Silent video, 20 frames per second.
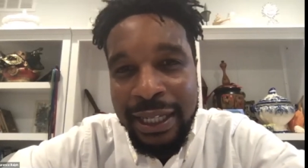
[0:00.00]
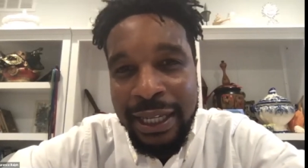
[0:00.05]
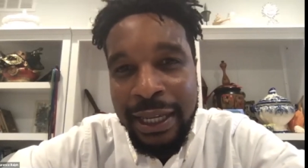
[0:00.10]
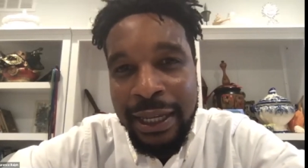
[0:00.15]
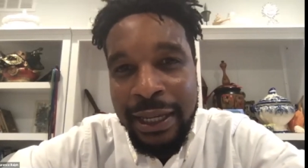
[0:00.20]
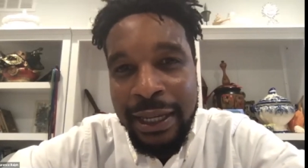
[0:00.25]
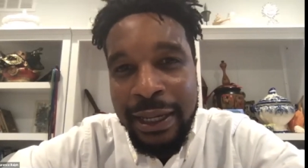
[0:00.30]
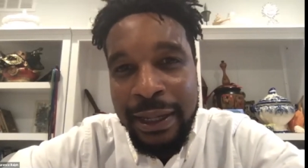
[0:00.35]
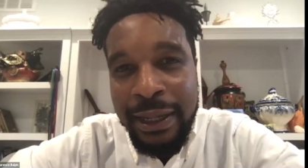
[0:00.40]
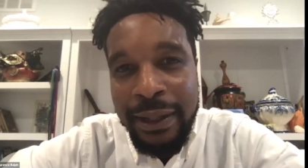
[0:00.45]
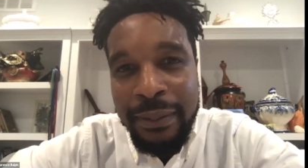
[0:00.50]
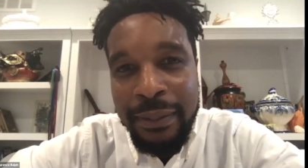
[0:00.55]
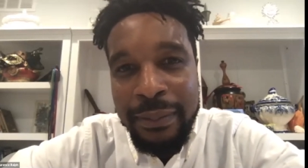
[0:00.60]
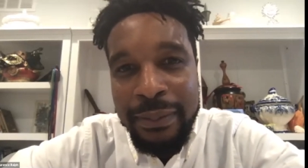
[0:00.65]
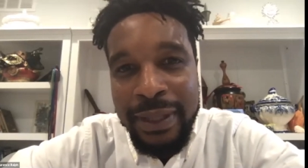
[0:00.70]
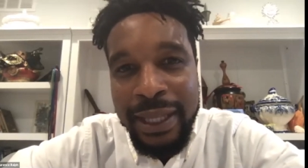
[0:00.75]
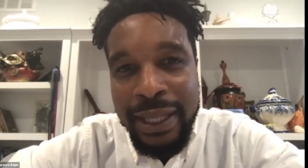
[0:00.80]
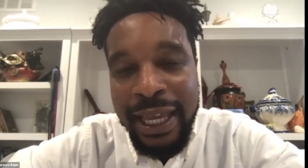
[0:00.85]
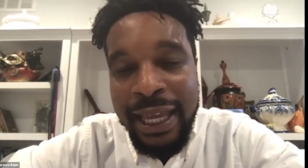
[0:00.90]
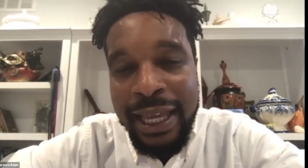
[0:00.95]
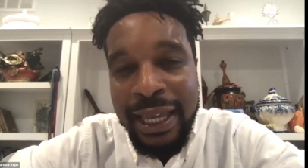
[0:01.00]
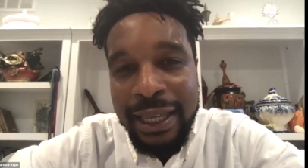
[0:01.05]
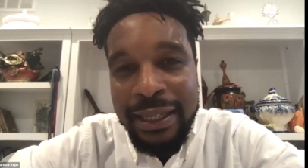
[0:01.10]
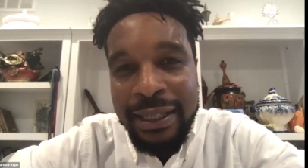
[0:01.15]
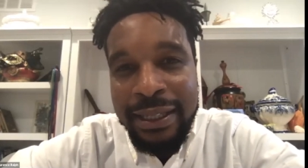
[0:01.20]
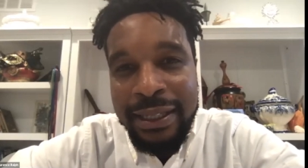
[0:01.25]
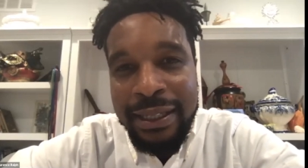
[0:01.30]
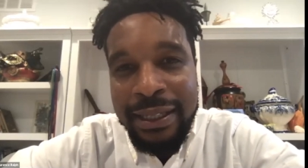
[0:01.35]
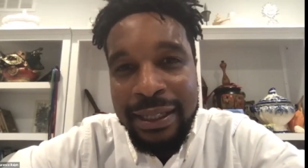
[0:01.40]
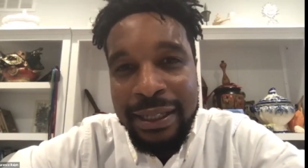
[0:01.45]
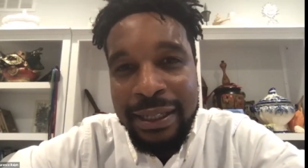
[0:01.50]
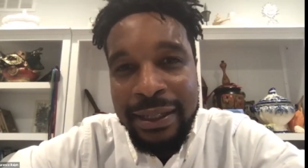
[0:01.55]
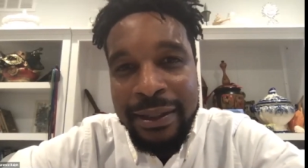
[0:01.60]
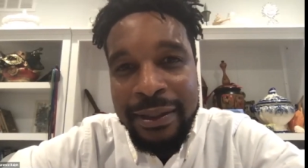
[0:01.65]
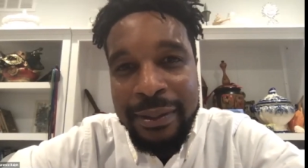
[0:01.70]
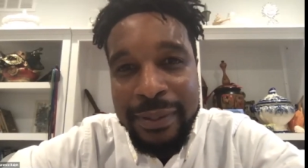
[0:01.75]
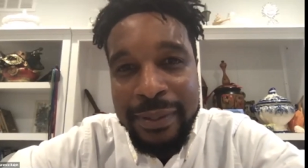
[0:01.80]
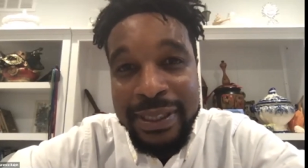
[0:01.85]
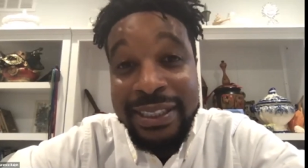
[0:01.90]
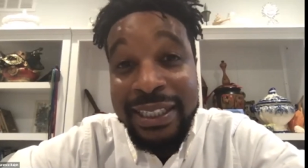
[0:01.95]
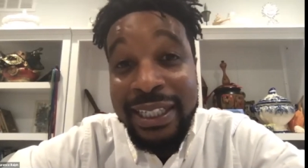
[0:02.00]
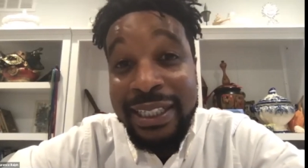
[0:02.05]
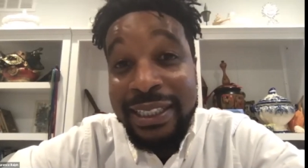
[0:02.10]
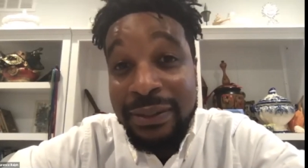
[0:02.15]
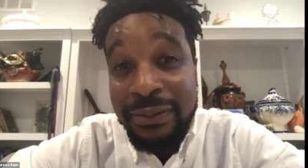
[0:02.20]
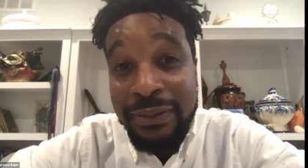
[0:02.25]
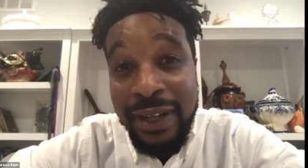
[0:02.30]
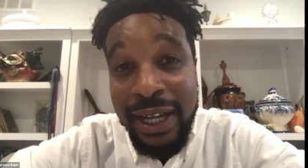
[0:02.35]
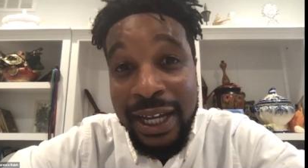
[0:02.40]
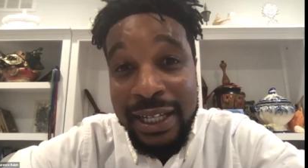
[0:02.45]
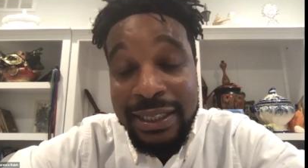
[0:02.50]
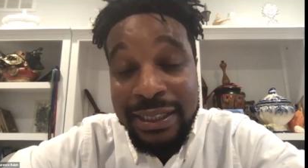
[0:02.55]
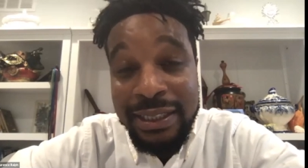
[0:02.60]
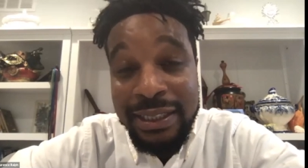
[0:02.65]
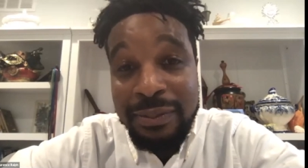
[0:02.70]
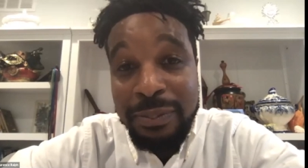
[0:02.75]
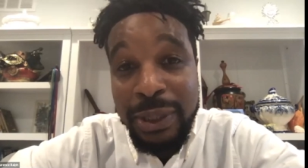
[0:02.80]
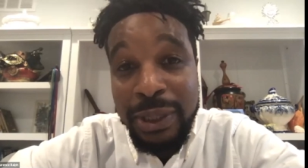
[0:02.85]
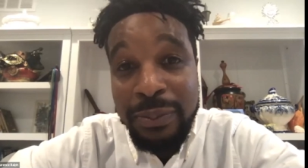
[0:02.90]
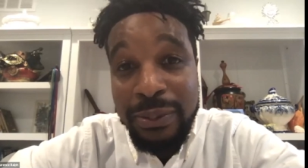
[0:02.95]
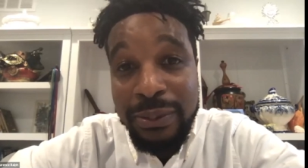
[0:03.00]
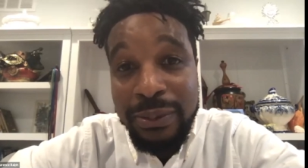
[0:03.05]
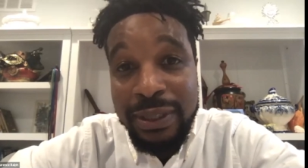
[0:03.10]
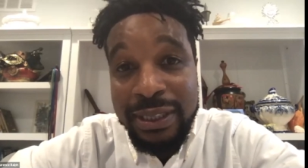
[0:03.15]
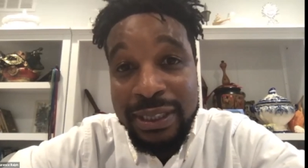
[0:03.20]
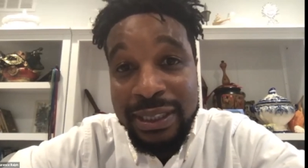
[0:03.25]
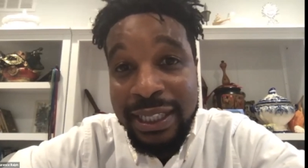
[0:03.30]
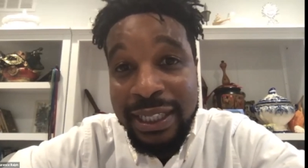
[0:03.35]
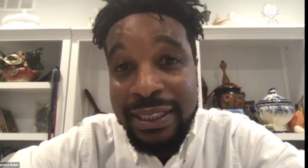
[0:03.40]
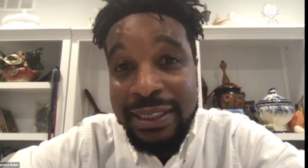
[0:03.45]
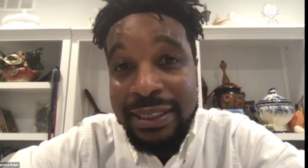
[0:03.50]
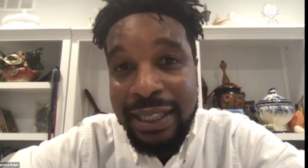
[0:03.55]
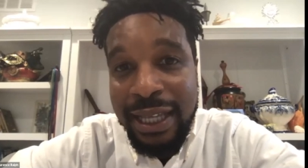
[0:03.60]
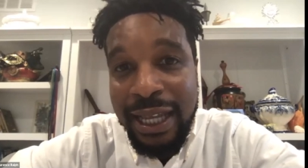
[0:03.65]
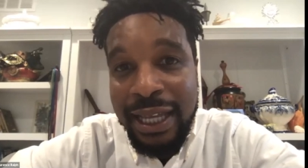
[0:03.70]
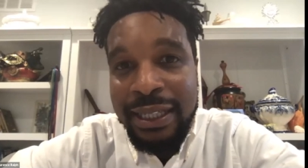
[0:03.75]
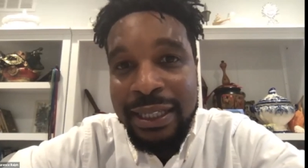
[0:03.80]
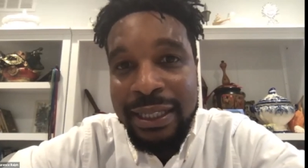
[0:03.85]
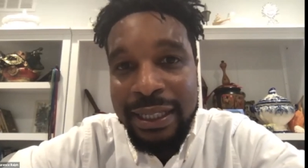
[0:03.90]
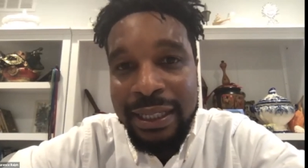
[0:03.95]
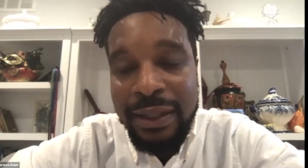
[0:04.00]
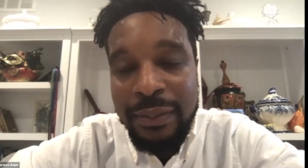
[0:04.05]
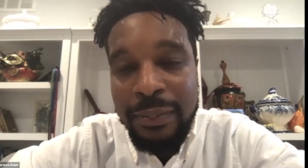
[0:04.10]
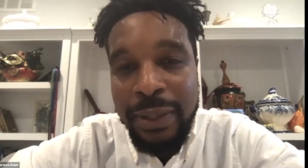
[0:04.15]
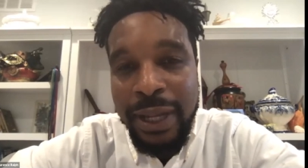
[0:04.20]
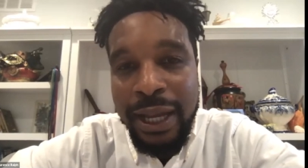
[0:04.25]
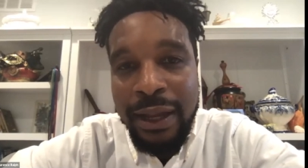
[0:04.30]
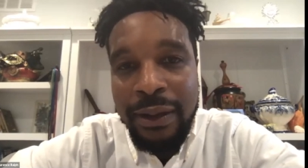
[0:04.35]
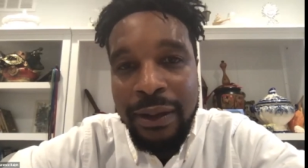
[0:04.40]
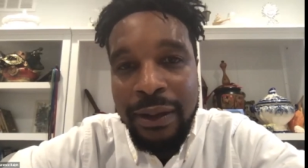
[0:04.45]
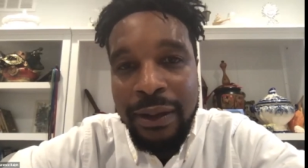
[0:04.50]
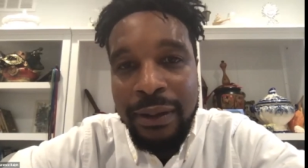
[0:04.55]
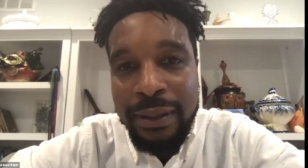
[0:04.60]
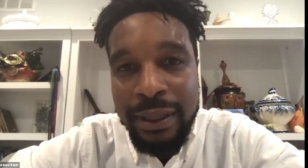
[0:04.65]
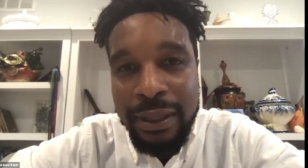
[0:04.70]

uh, that um, incentivizes people to stay silent about